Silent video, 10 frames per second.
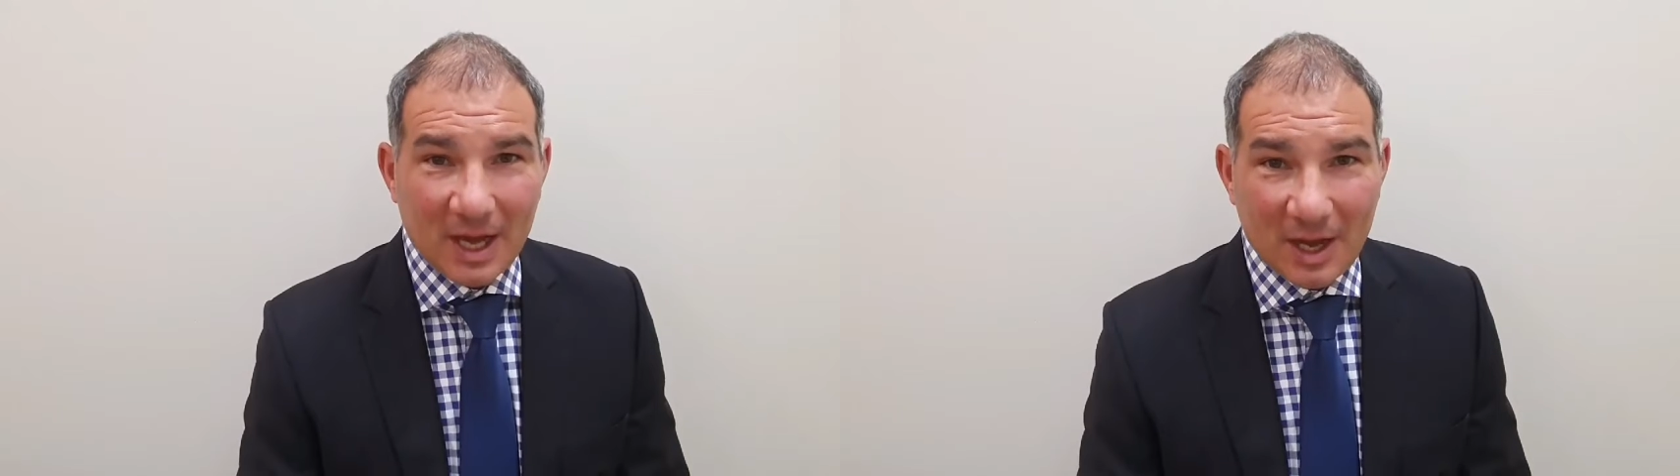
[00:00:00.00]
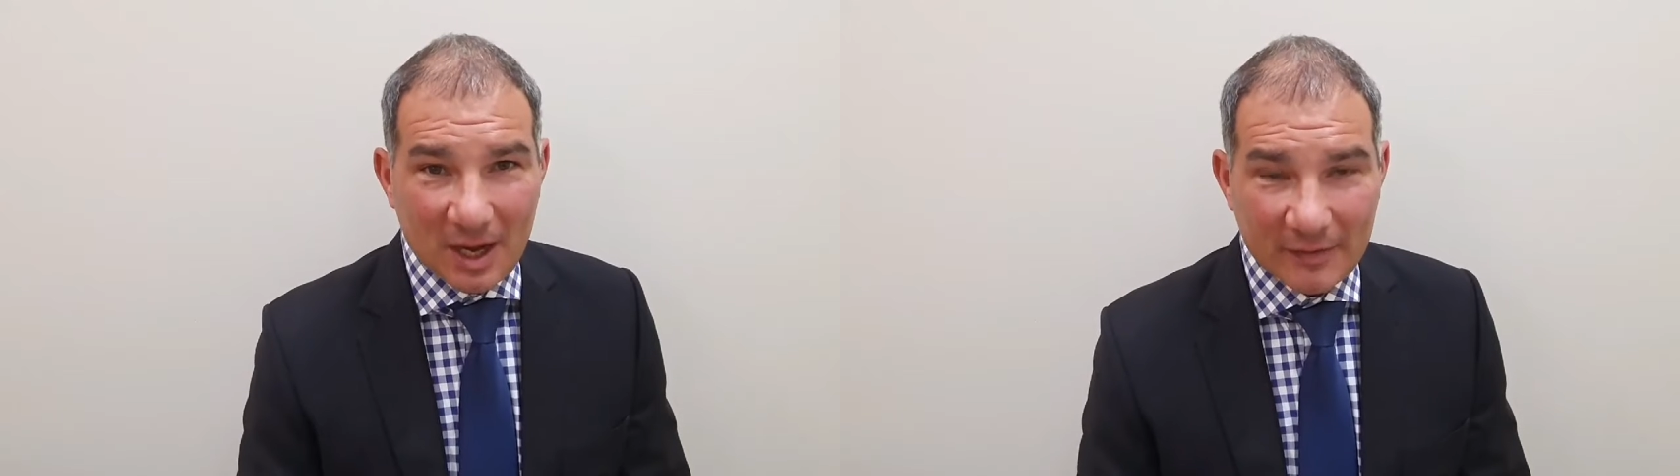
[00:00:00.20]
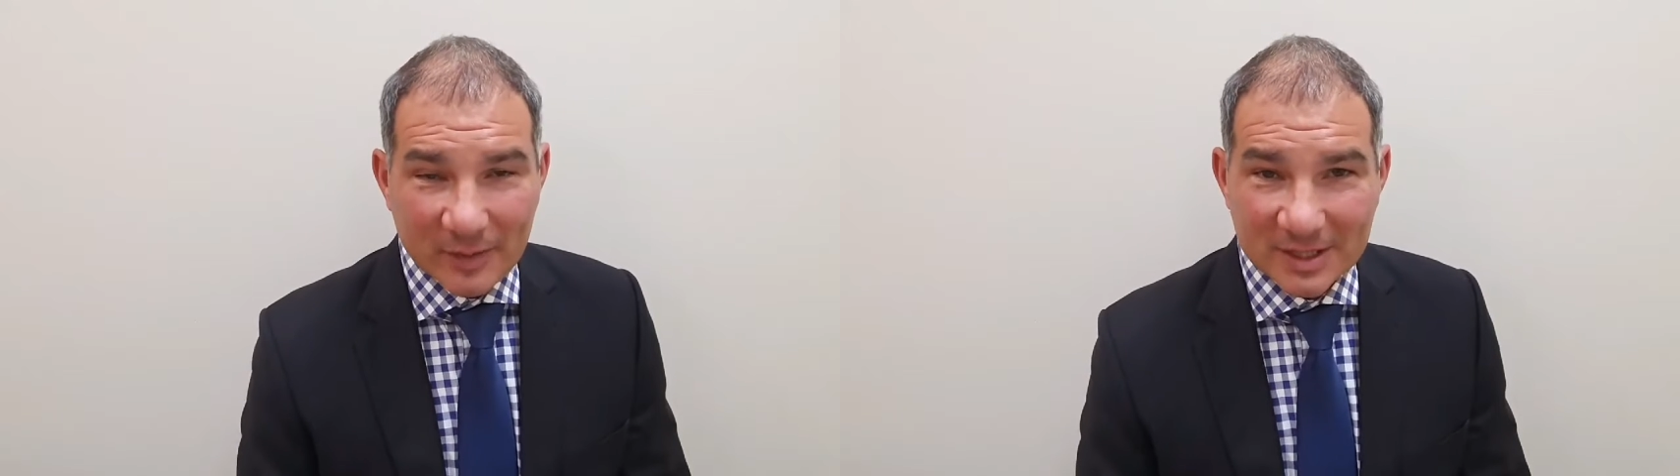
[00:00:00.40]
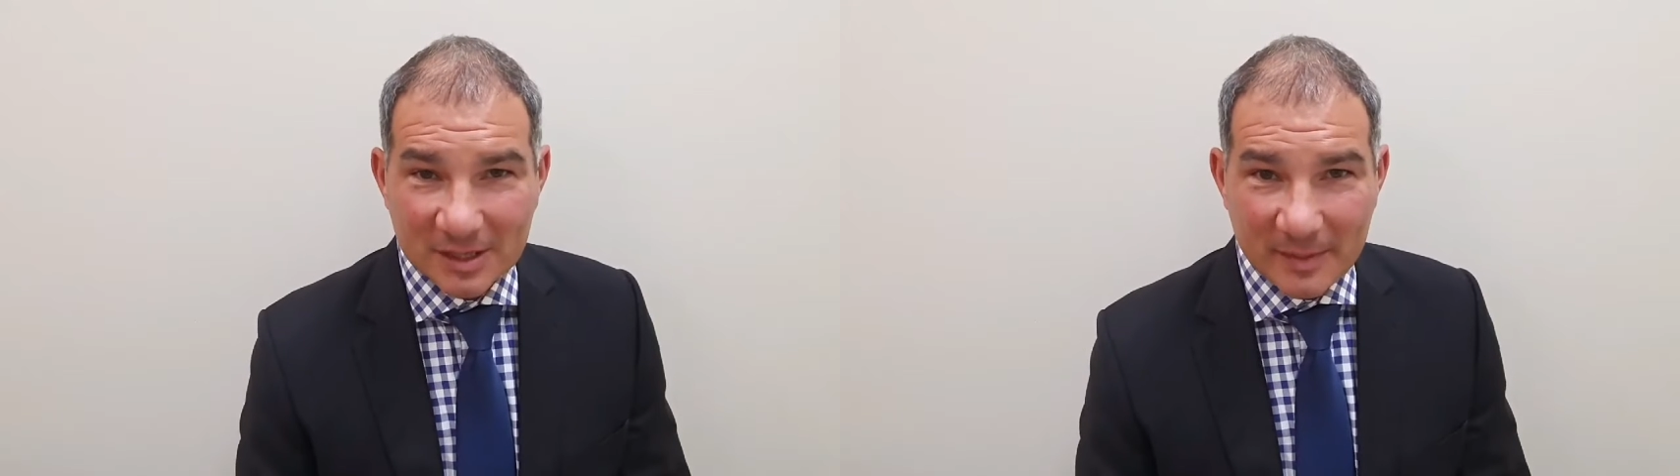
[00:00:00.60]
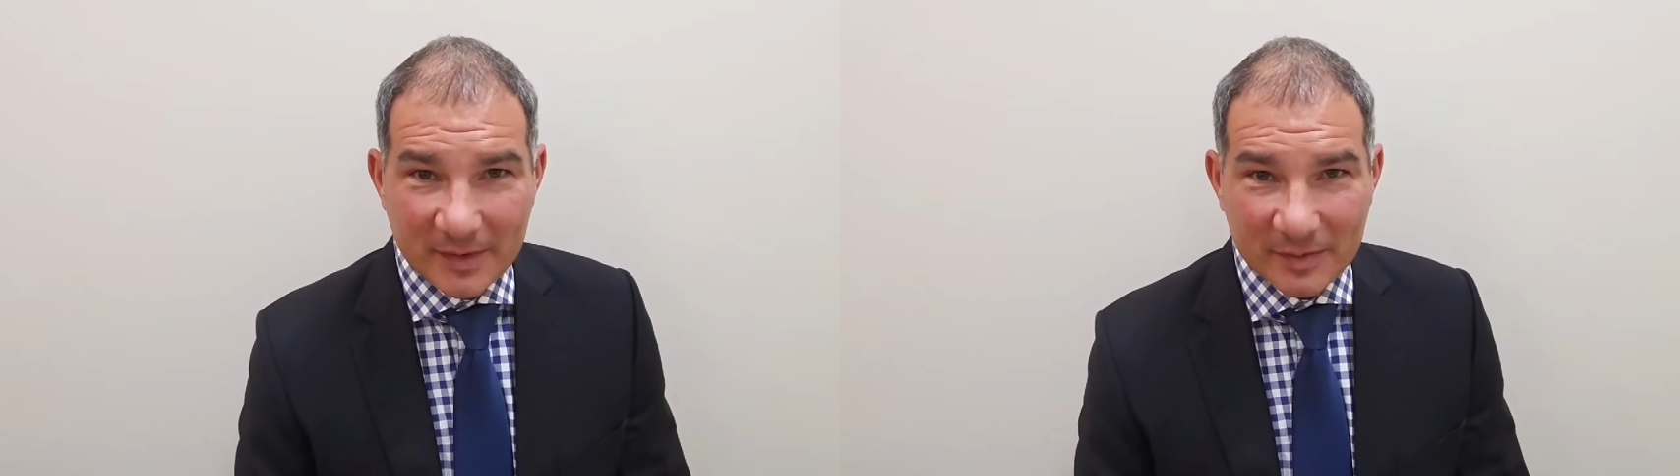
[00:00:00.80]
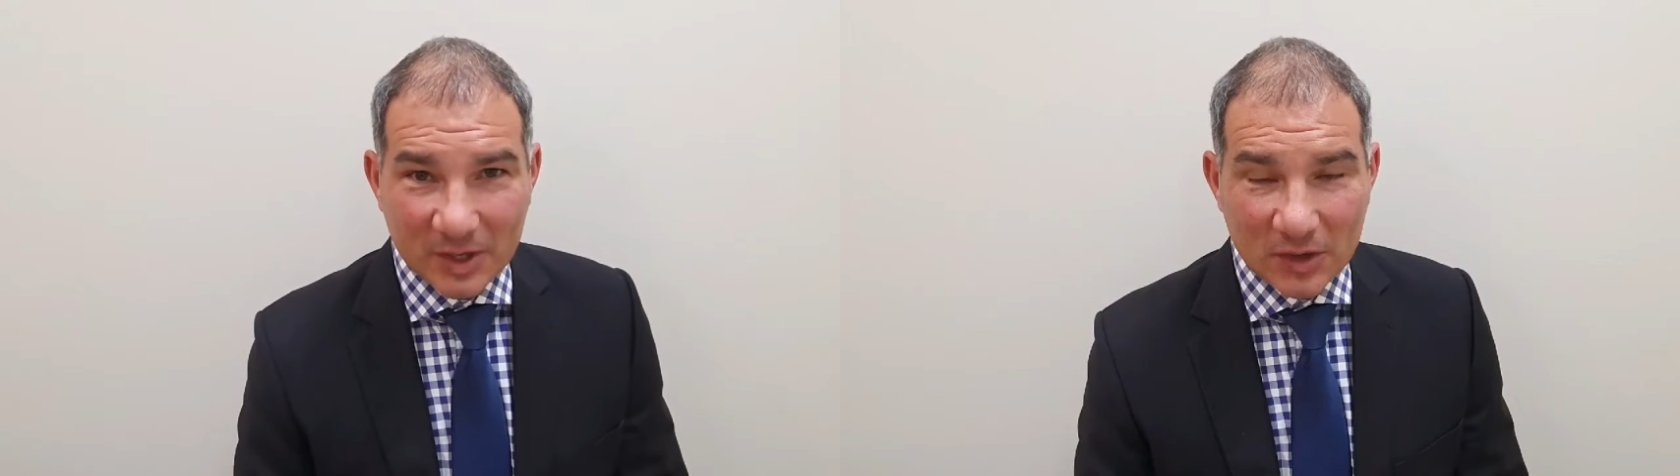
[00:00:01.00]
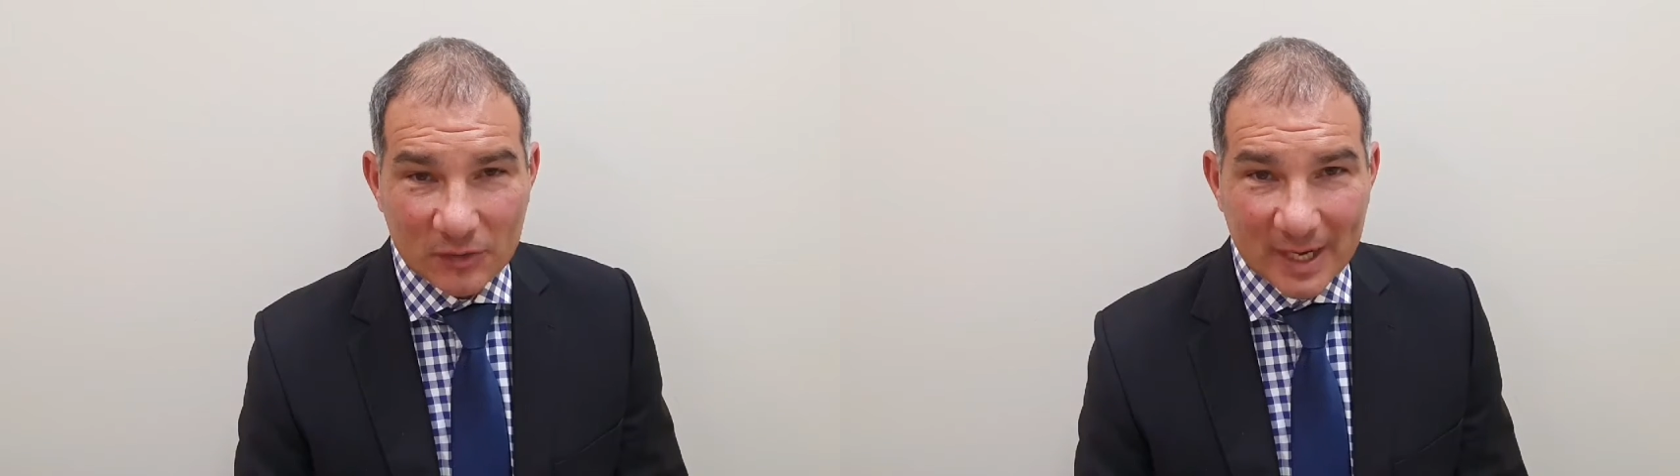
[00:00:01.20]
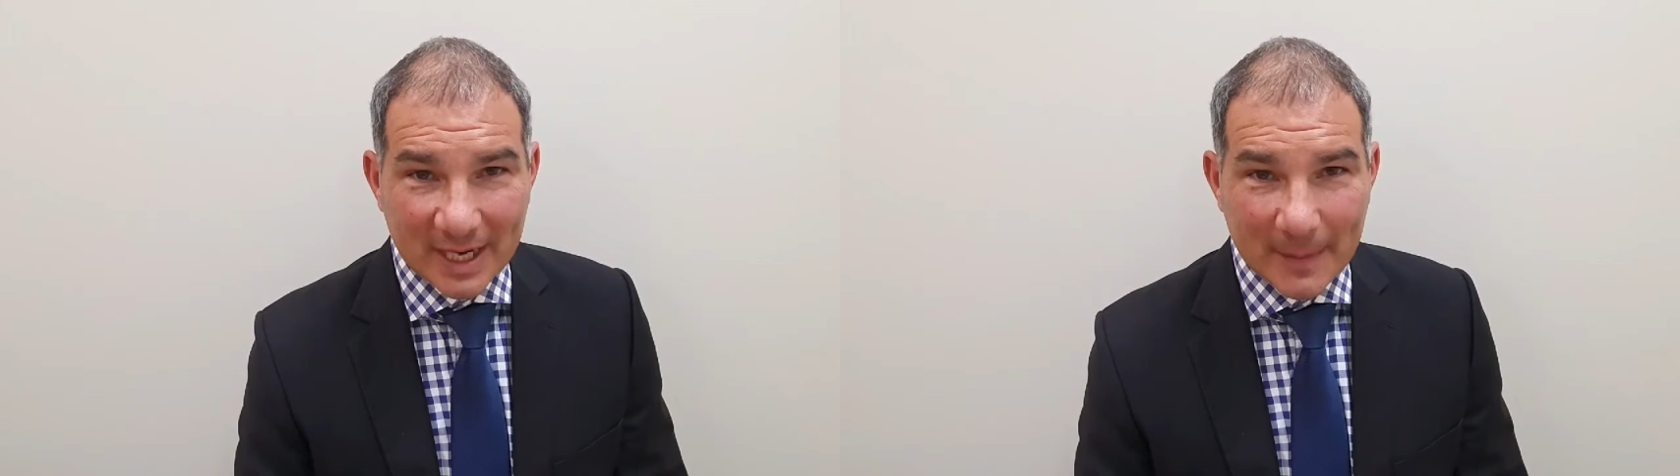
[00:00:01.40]
Hi everyone, Simon here from the
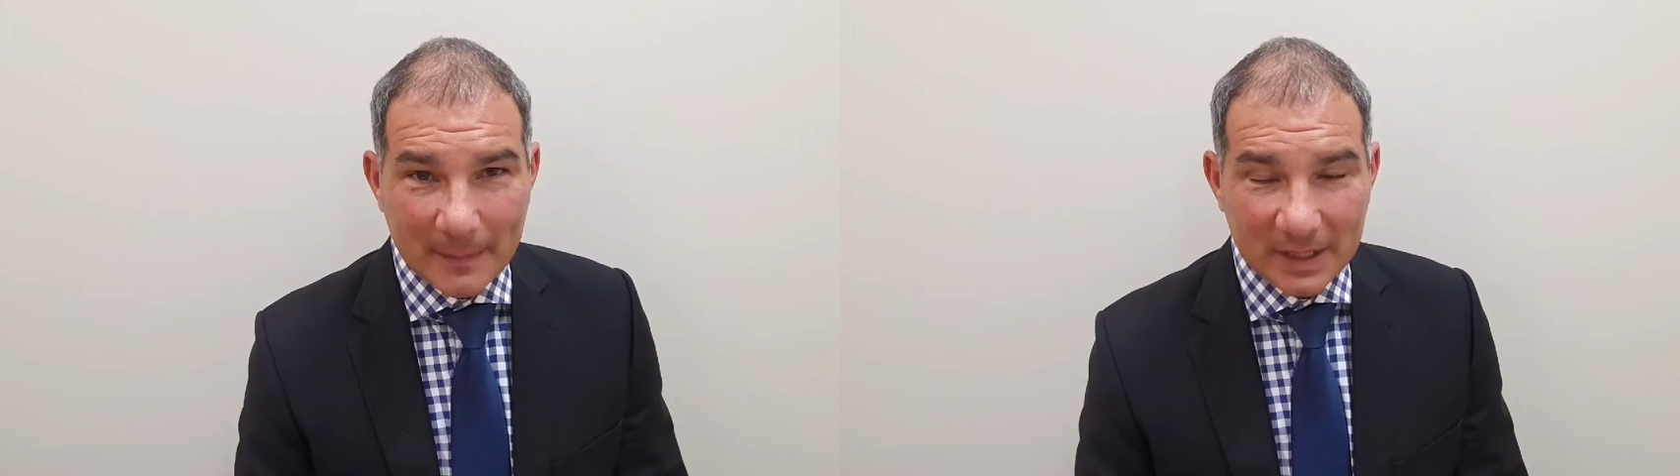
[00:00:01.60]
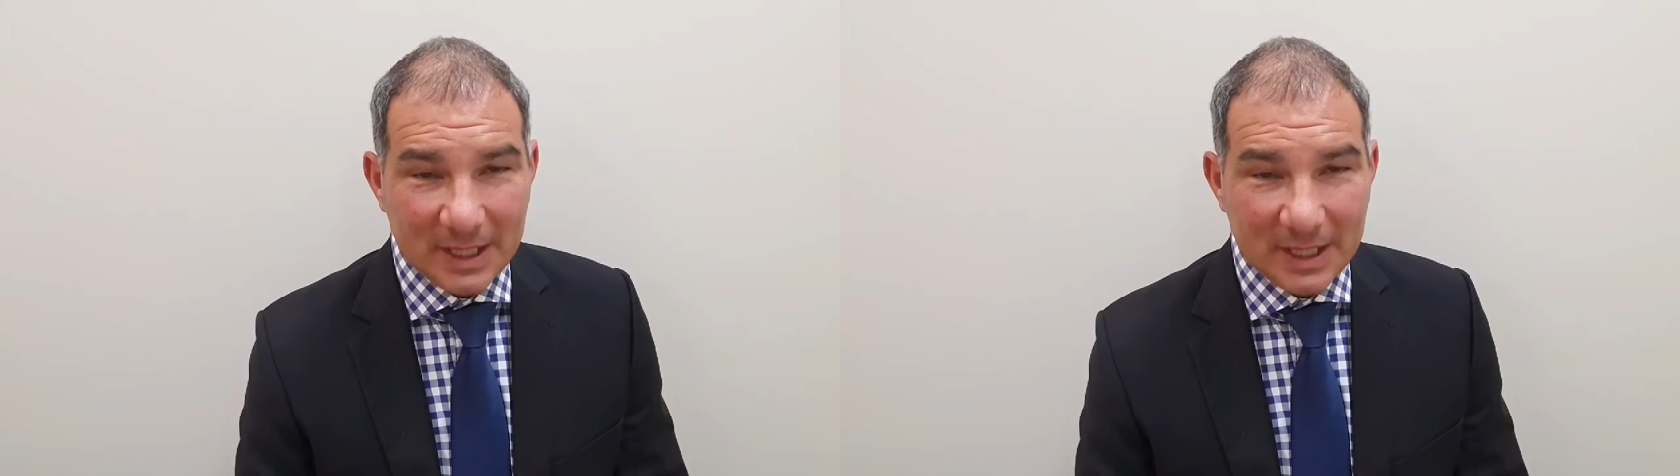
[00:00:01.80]
Contract Company.